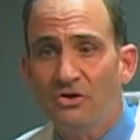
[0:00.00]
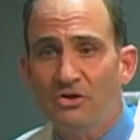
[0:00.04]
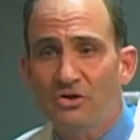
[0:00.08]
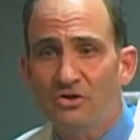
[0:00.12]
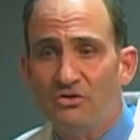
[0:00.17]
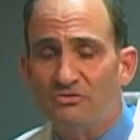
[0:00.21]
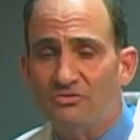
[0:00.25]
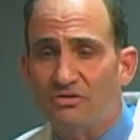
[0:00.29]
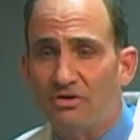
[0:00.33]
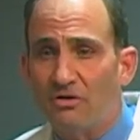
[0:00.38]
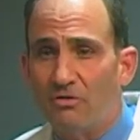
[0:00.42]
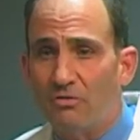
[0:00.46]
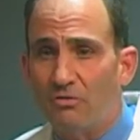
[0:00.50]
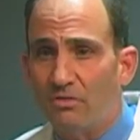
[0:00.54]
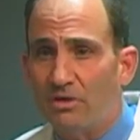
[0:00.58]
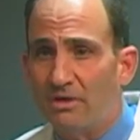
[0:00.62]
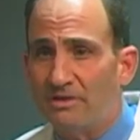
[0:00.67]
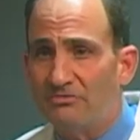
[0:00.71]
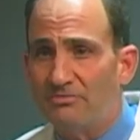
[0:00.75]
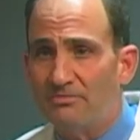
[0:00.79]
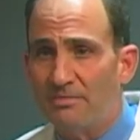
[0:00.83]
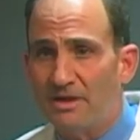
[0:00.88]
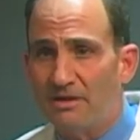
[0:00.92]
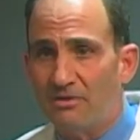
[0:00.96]
So
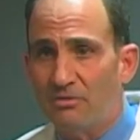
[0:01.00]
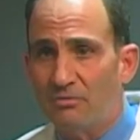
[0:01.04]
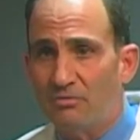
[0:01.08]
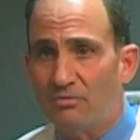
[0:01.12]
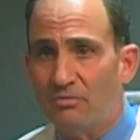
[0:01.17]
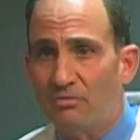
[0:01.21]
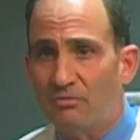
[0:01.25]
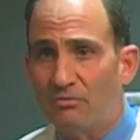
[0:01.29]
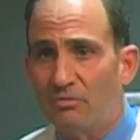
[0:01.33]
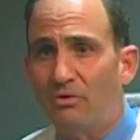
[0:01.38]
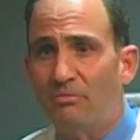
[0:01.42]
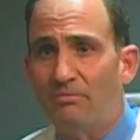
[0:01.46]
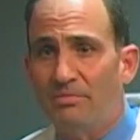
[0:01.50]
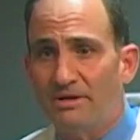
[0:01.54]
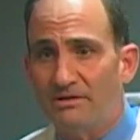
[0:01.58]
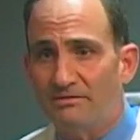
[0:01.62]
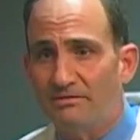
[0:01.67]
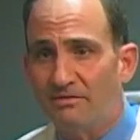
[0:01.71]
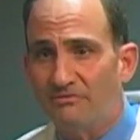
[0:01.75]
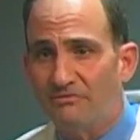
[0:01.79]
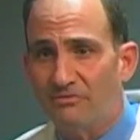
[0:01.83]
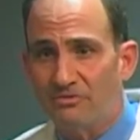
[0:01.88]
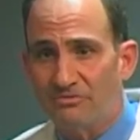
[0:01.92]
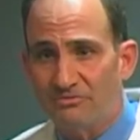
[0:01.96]
it's made a real big
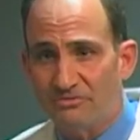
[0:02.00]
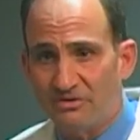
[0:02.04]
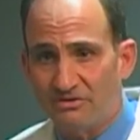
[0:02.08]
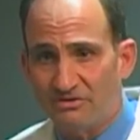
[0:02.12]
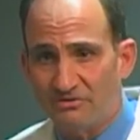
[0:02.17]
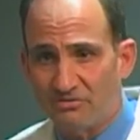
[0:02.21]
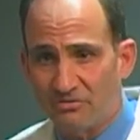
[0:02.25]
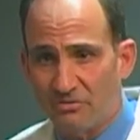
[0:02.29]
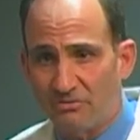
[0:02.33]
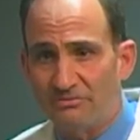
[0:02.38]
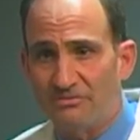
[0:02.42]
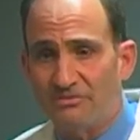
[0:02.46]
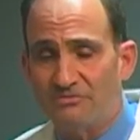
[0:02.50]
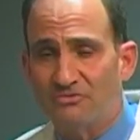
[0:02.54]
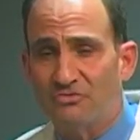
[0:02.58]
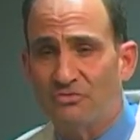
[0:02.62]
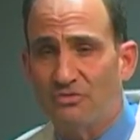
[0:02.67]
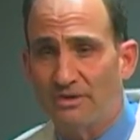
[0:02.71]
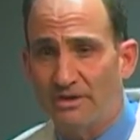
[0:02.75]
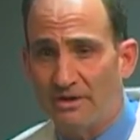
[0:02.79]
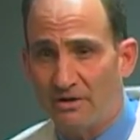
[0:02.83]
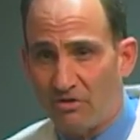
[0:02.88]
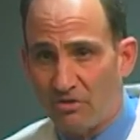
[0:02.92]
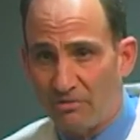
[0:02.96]
difference in terms of
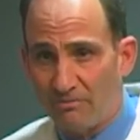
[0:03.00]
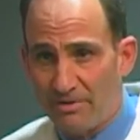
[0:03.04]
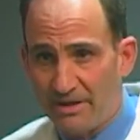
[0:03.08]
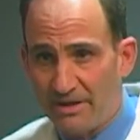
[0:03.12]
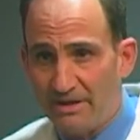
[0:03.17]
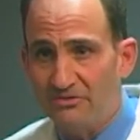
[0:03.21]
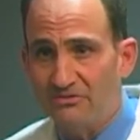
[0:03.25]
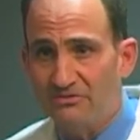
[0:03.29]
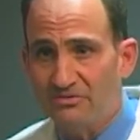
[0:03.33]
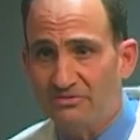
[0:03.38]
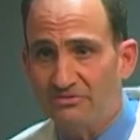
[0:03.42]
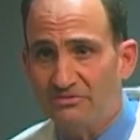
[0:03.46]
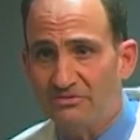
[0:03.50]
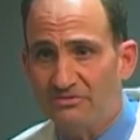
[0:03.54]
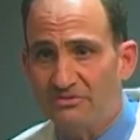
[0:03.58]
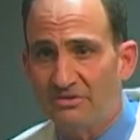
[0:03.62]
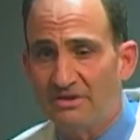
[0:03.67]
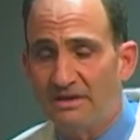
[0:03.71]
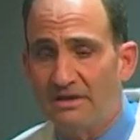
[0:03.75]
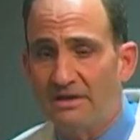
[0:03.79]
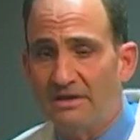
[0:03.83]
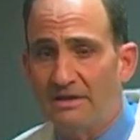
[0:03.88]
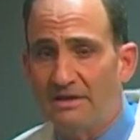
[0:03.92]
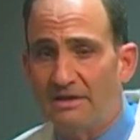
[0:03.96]
treating our patients.
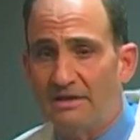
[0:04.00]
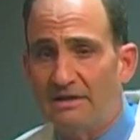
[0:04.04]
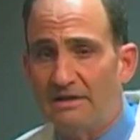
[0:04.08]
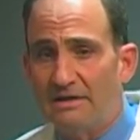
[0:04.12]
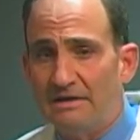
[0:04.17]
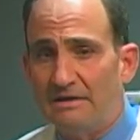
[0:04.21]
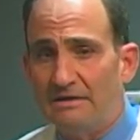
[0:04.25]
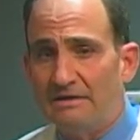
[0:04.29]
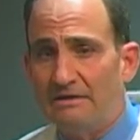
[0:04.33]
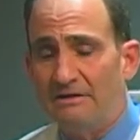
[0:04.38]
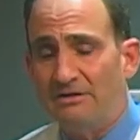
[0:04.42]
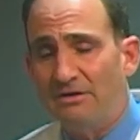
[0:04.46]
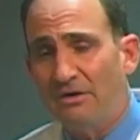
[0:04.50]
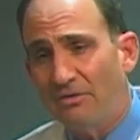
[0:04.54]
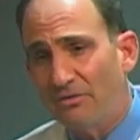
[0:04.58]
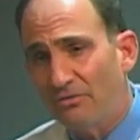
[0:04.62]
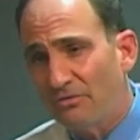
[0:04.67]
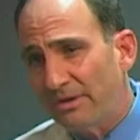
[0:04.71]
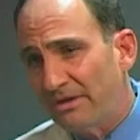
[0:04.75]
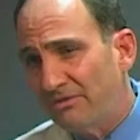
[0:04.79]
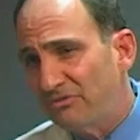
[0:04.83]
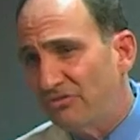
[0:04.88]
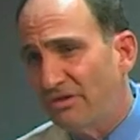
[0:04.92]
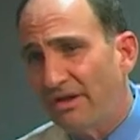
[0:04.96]

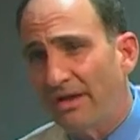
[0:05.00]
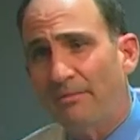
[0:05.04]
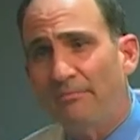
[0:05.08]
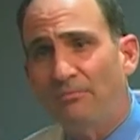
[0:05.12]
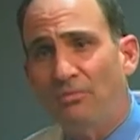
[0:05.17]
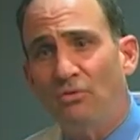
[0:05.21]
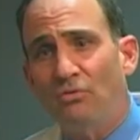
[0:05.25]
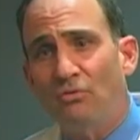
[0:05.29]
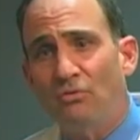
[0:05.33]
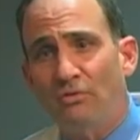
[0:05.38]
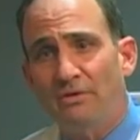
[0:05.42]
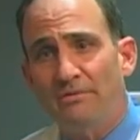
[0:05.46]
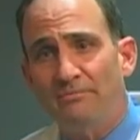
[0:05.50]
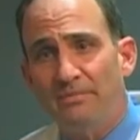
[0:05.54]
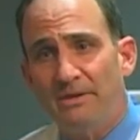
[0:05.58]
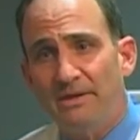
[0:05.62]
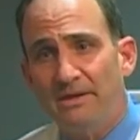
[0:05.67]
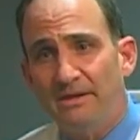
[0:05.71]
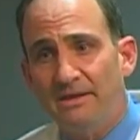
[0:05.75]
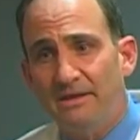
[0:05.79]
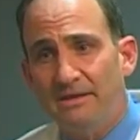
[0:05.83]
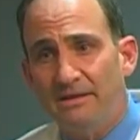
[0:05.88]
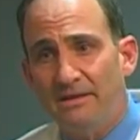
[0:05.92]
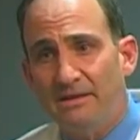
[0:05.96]
Another example would
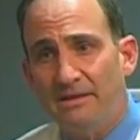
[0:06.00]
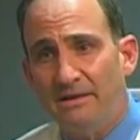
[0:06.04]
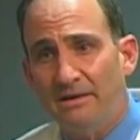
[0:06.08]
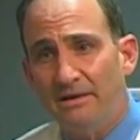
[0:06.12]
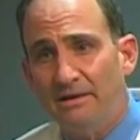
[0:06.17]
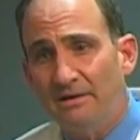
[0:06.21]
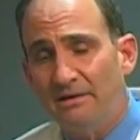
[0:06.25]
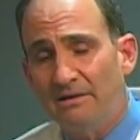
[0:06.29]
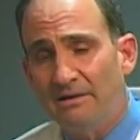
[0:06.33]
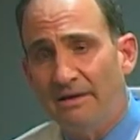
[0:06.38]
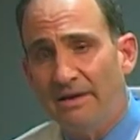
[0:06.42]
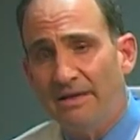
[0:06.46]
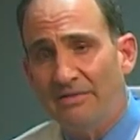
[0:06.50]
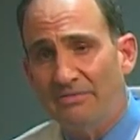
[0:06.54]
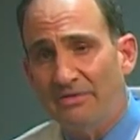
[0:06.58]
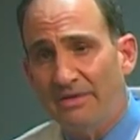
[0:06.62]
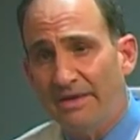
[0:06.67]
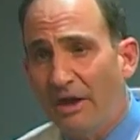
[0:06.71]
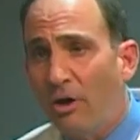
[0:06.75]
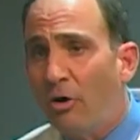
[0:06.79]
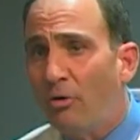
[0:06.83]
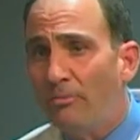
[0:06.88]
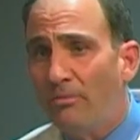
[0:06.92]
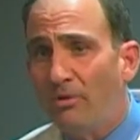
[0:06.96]
be at
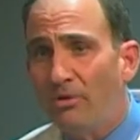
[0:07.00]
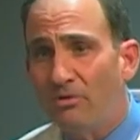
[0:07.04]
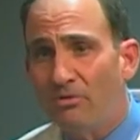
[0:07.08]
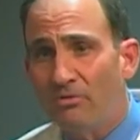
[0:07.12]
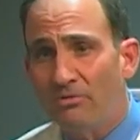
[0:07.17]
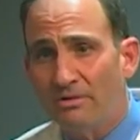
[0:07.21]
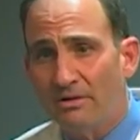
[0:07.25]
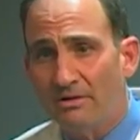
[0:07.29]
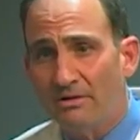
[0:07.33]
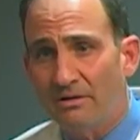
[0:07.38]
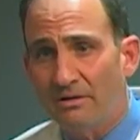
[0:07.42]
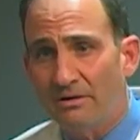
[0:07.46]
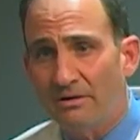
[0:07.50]
the elbow.